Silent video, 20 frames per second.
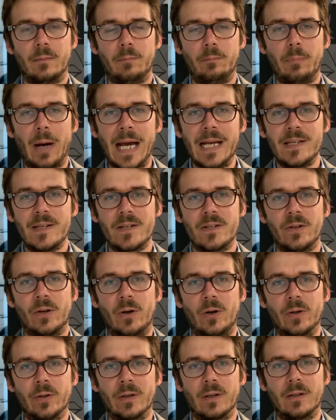based
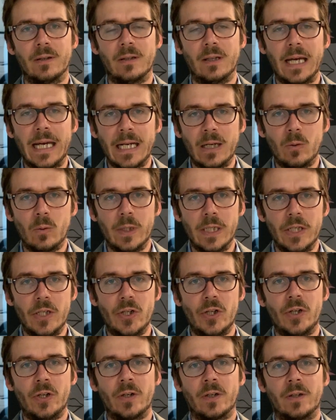on
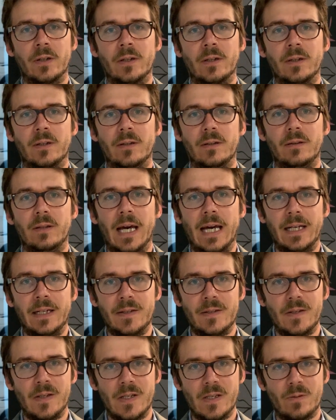language that
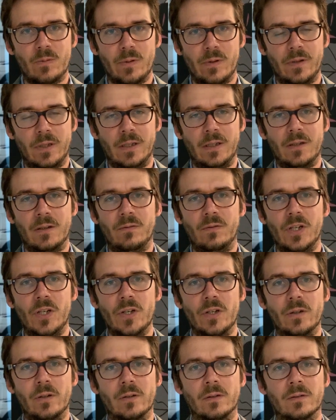exists within
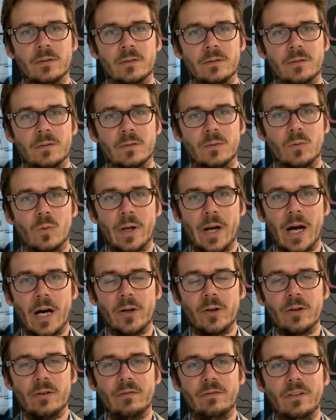Division
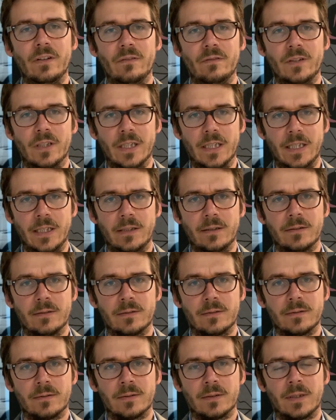115
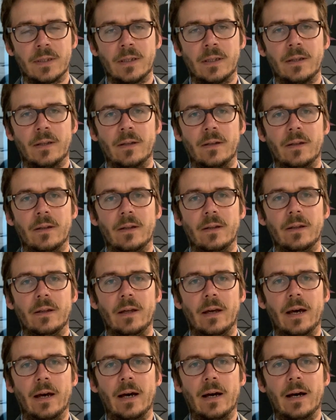
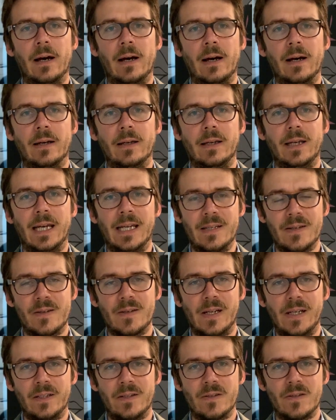and
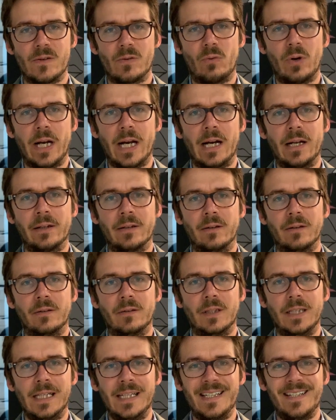centres around
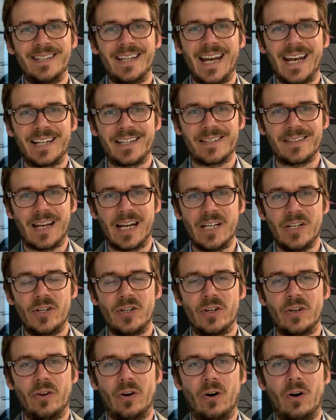the
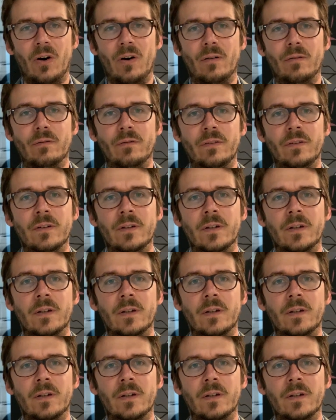taxation of